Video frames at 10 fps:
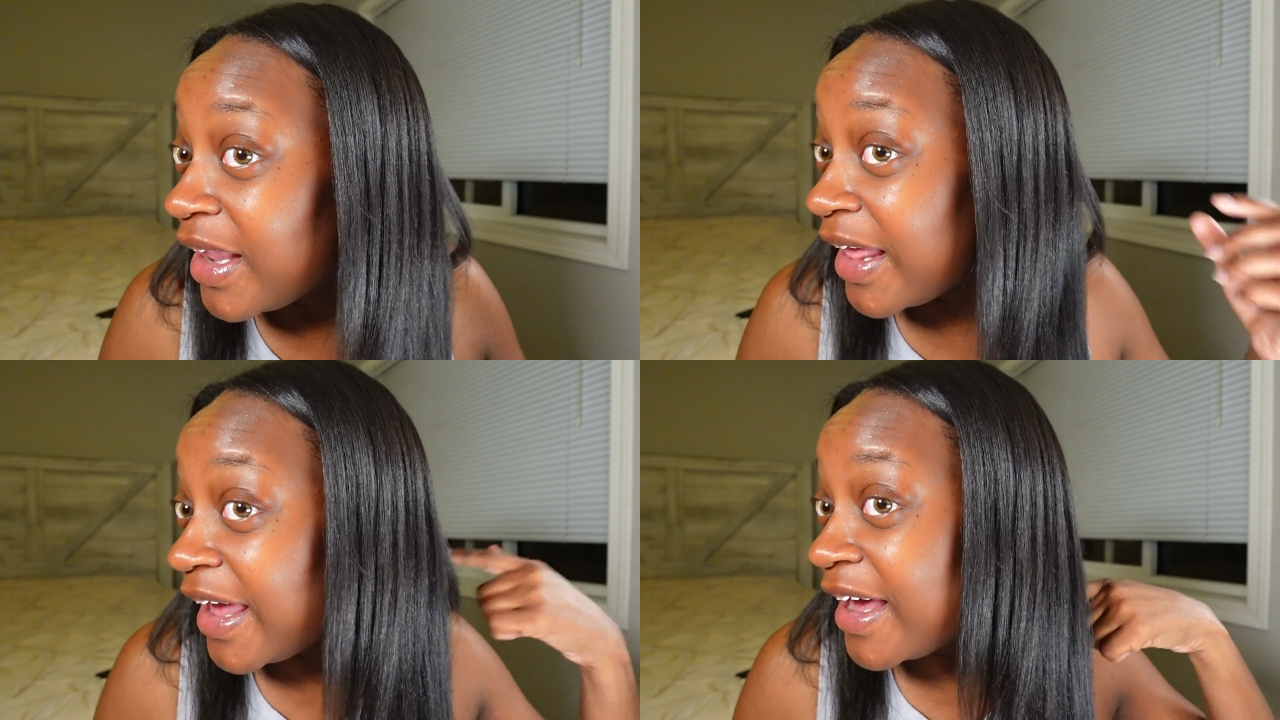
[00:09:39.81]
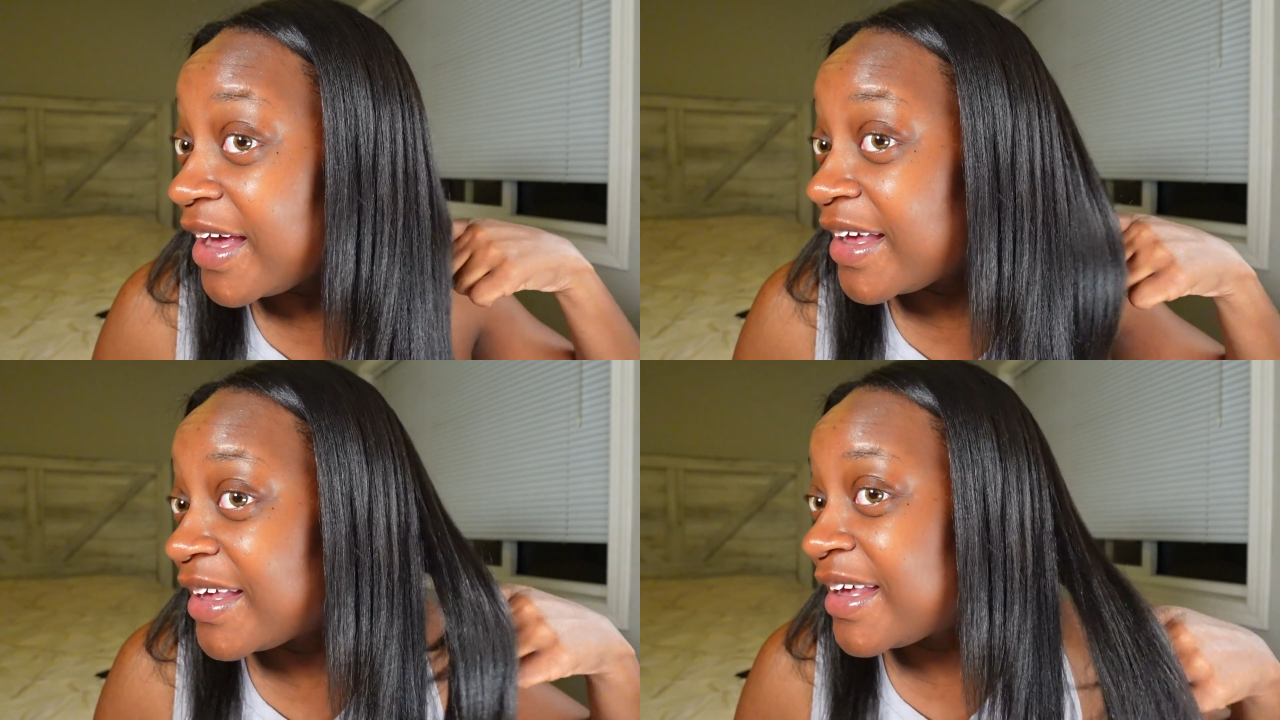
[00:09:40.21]
Like,
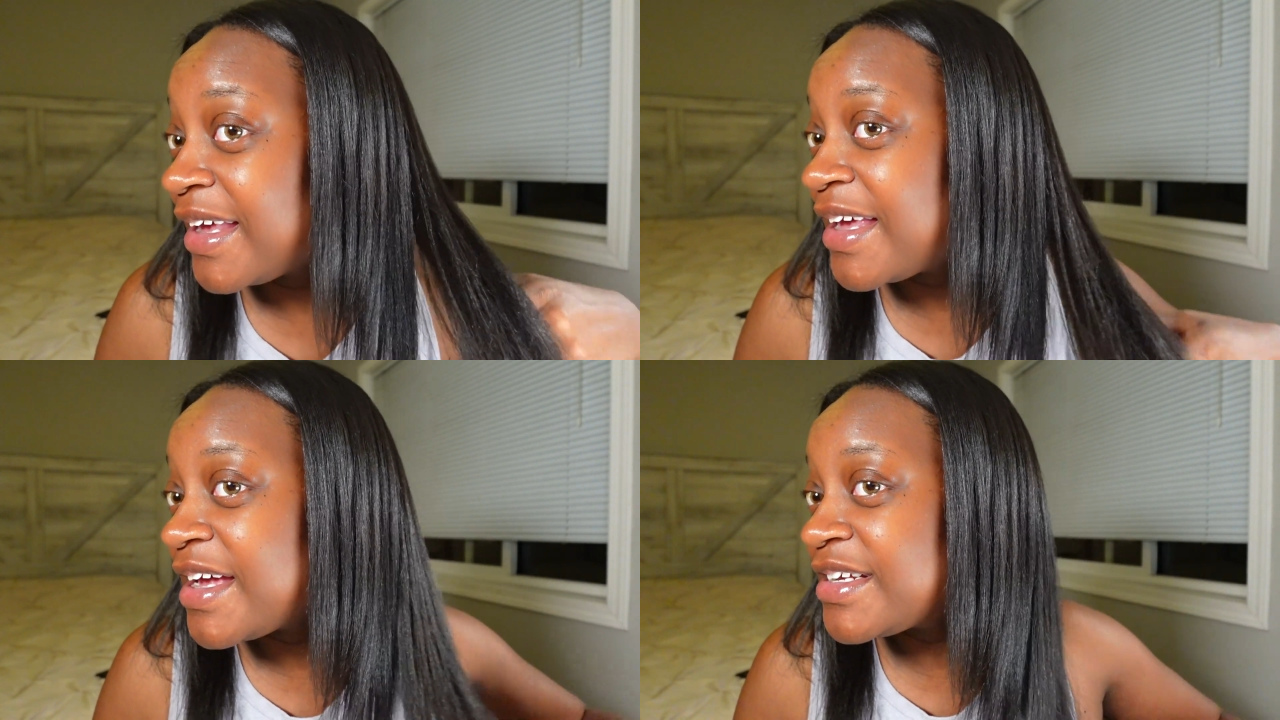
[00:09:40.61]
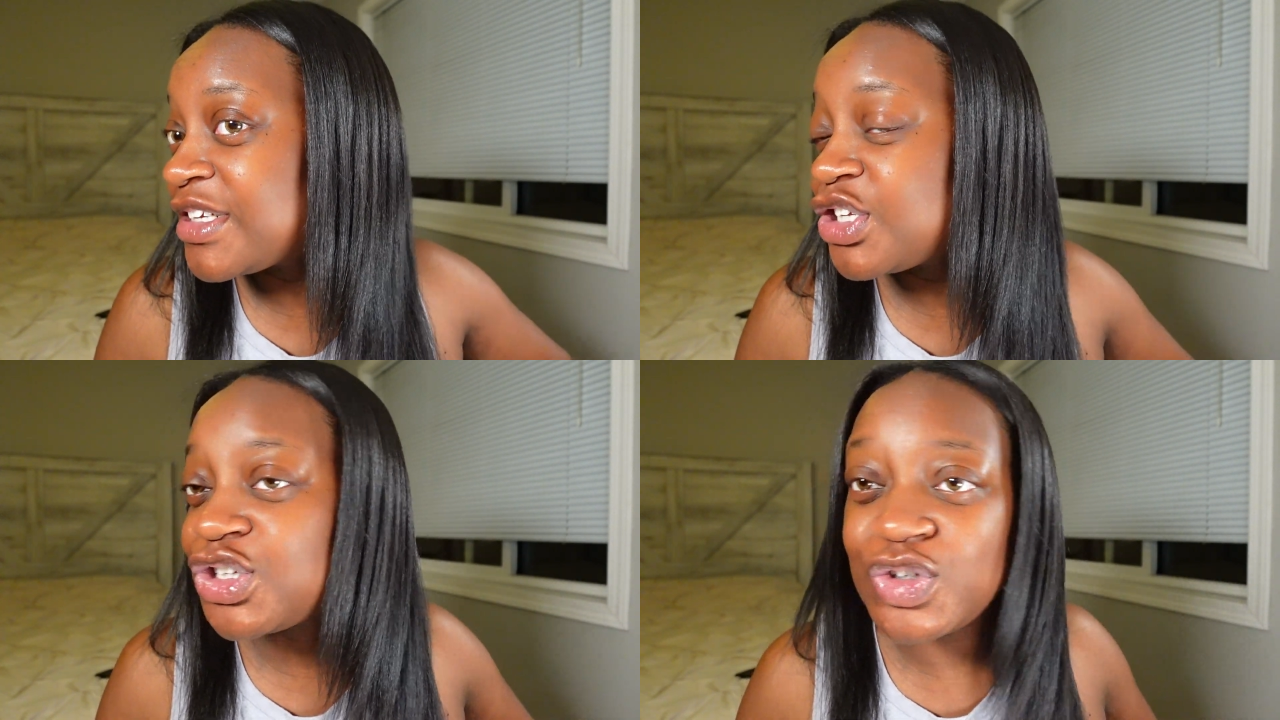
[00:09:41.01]
it is
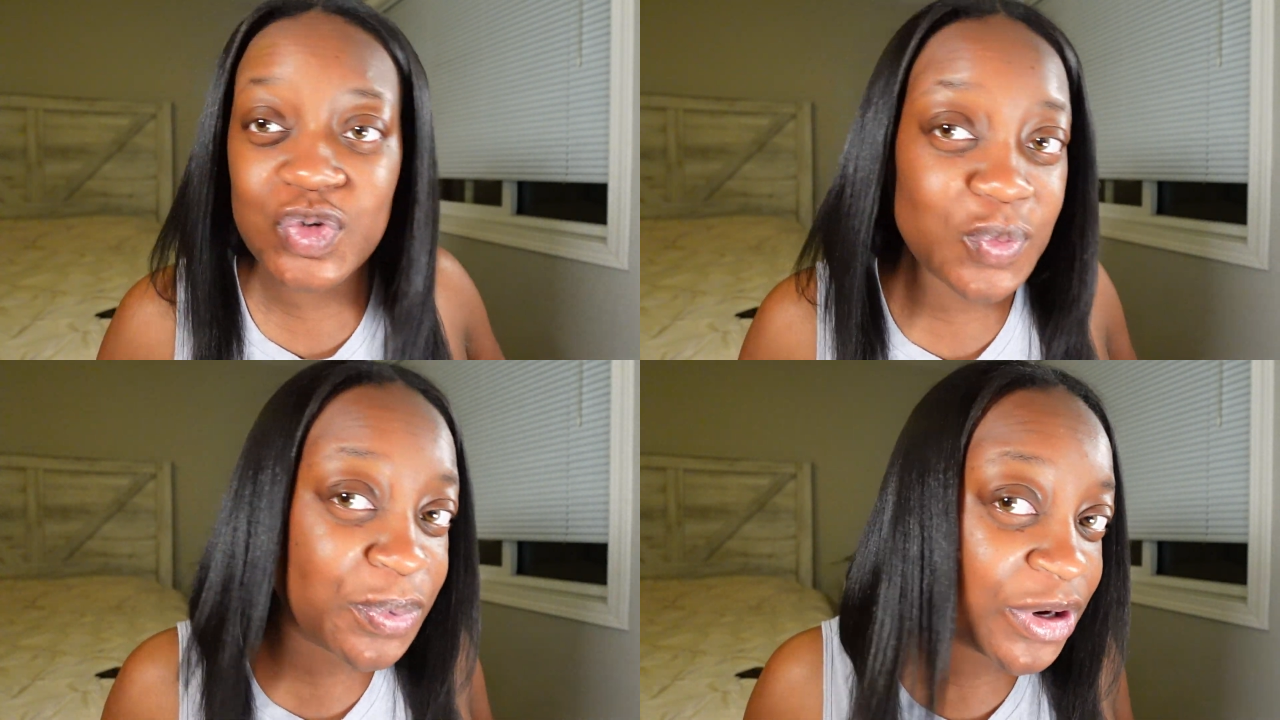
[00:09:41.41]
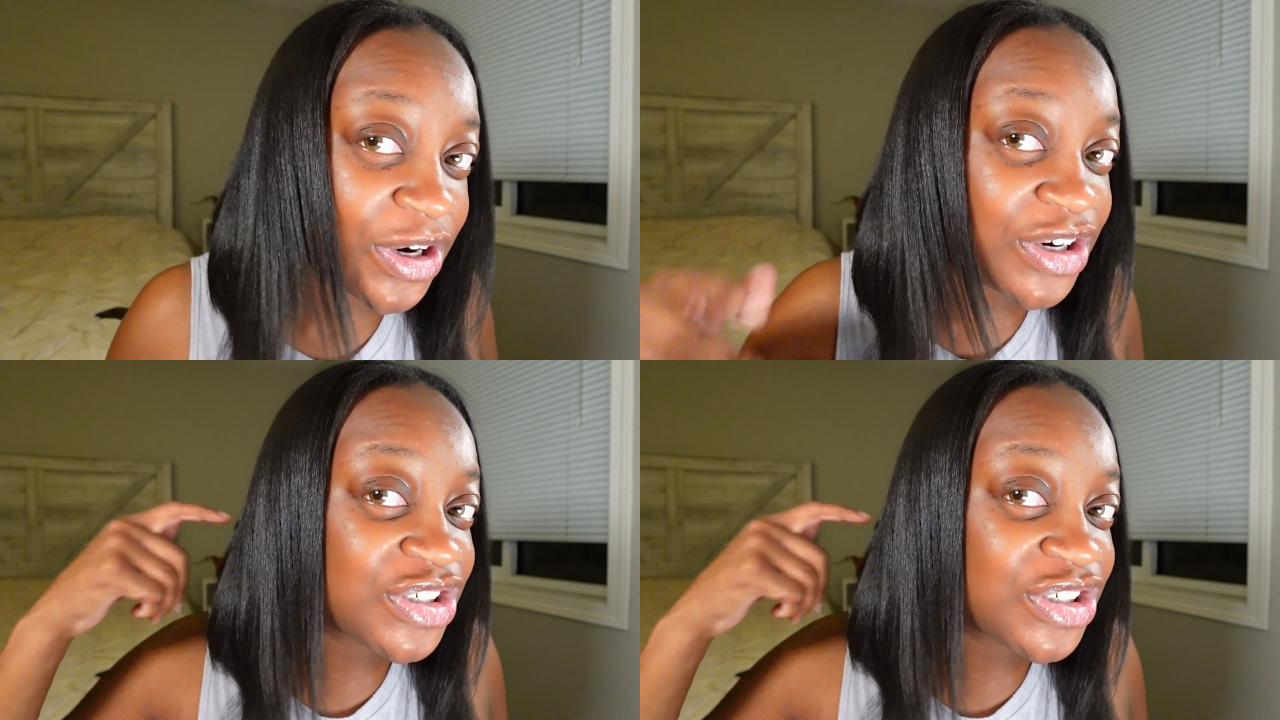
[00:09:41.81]
super